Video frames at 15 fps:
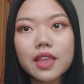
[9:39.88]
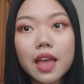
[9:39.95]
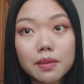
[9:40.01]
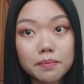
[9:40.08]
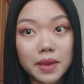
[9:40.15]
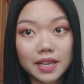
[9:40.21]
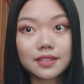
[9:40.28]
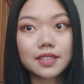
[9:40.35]

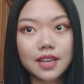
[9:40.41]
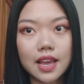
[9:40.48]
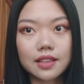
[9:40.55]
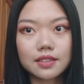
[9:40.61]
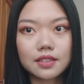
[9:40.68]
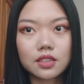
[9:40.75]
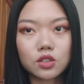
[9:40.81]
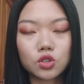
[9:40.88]
that makes
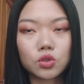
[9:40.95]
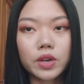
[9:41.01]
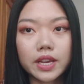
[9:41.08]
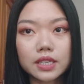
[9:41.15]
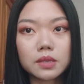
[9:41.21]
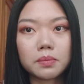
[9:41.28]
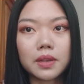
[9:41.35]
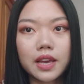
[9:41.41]
sense to
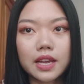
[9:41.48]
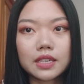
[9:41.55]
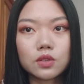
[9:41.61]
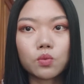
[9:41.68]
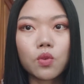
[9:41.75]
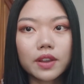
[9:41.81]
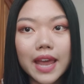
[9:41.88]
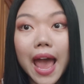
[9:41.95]
explain
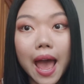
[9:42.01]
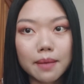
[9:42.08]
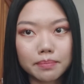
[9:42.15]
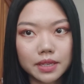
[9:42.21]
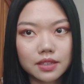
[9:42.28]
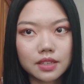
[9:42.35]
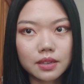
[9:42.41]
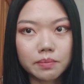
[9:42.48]
to what
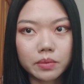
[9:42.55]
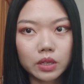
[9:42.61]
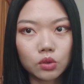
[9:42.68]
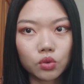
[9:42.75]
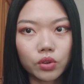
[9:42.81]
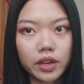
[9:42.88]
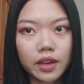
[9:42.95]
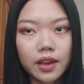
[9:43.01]
happened in
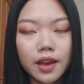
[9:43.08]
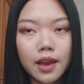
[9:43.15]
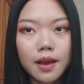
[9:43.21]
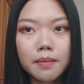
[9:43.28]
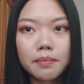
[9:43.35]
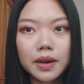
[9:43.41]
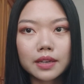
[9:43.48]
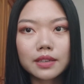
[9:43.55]
between.
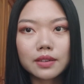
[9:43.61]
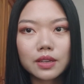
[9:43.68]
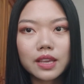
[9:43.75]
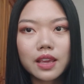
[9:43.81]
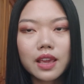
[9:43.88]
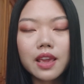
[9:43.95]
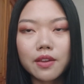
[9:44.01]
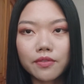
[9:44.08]
But
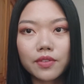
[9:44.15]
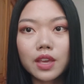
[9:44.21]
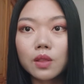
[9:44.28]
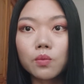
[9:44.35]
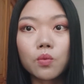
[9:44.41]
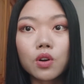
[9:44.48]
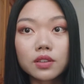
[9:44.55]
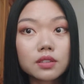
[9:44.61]
if
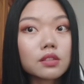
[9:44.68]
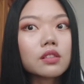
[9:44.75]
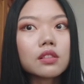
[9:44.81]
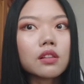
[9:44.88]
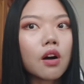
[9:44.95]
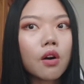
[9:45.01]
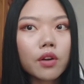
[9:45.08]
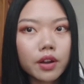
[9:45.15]
it was
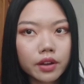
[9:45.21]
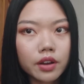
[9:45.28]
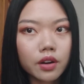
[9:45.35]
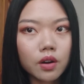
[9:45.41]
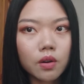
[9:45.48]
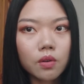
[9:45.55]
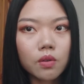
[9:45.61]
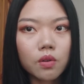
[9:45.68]
long
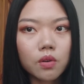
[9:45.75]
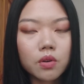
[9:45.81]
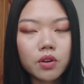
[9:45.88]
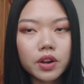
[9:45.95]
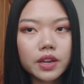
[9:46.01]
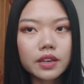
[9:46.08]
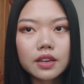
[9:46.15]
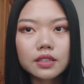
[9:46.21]
ago
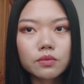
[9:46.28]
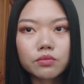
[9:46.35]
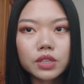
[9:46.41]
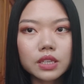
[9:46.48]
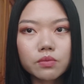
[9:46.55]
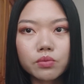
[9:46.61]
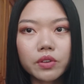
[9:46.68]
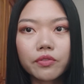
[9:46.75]
or it doesn't
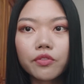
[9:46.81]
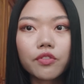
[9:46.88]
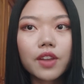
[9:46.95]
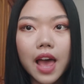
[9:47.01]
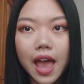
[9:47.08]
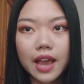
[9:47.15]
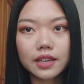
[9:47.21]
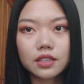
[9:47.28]
really
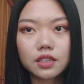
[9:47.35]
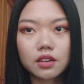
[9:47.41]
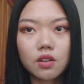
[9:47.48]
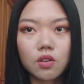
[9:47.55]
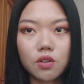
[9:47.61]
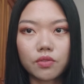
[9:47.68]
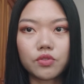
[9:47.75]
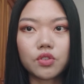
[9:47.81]
reflect
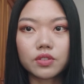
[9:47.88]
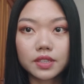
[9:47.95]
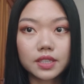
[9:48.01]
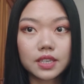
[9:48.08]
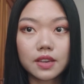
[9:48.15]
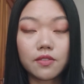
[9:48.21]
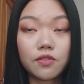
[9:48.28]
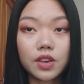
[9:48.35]
on your
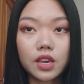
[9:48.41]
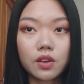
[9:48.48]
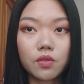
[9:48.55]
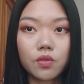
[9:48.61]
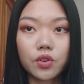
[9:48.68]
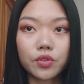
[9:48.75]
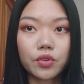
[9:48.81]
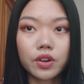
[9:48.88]
CV
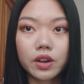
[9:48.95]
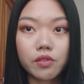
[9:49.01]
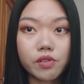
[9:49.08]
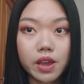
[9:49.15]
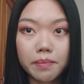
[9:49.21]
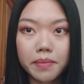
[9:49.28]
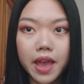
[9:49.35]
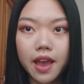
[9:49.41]
or your
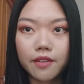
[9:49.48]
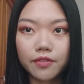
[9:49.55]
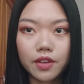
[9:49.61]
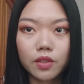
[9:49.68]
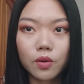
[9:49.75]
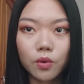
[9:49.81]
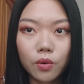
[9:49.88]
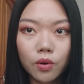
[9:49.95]
career path
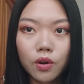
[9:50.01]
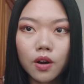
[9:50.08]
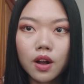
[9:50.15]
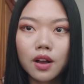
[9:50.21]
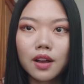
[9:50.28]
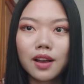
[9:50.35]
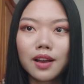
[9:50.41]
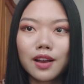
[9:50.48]
at all,